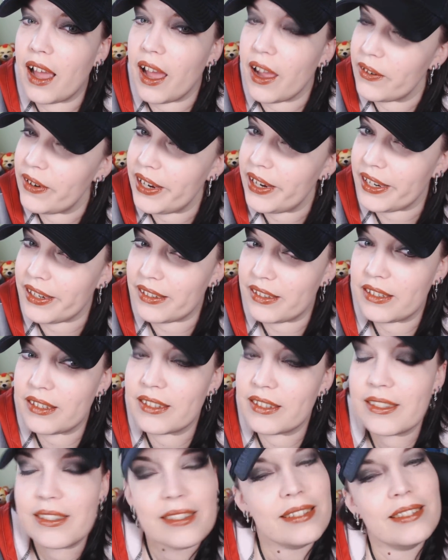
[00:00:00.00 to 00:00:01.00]
Alright,
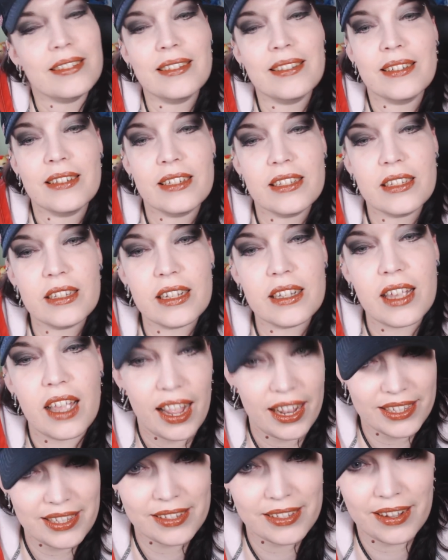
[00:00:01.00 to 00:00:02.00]

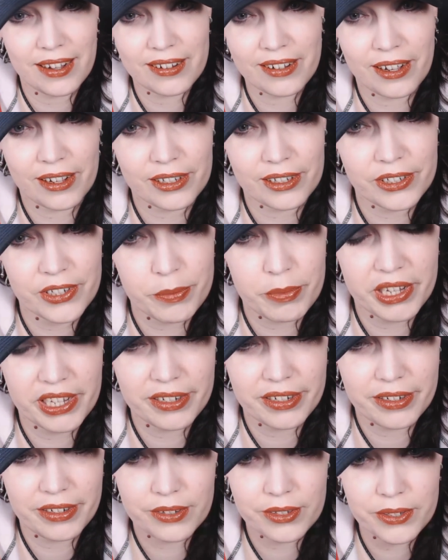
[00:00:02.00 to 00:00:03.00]
it's not Cocker
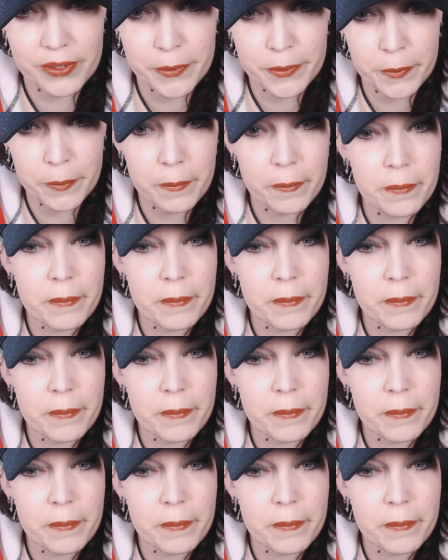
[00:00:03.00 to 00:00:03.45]
Spaniels.